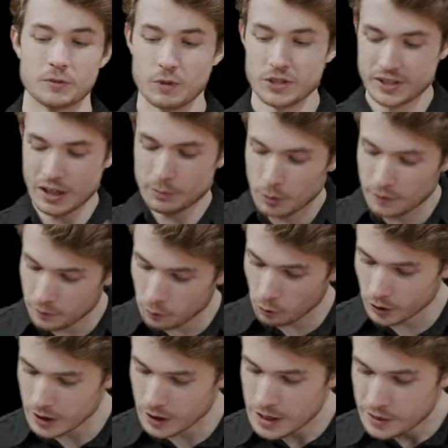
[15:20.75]
And we said
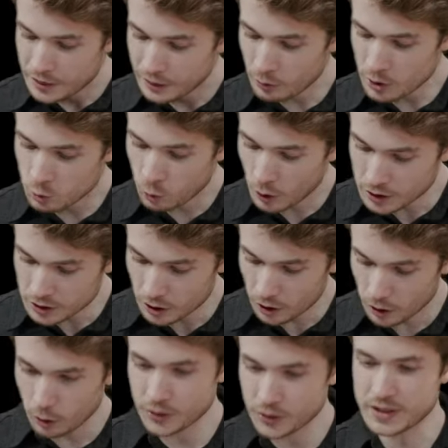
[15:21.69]
before, there was one
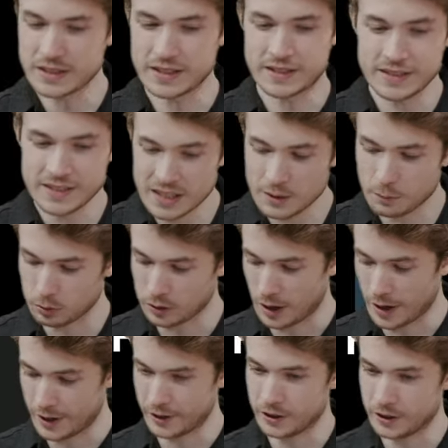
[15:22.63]
called
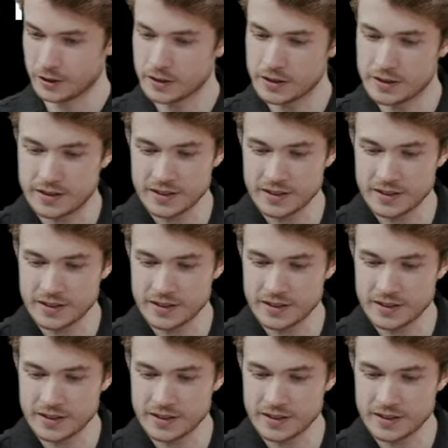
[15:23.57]
dplyr.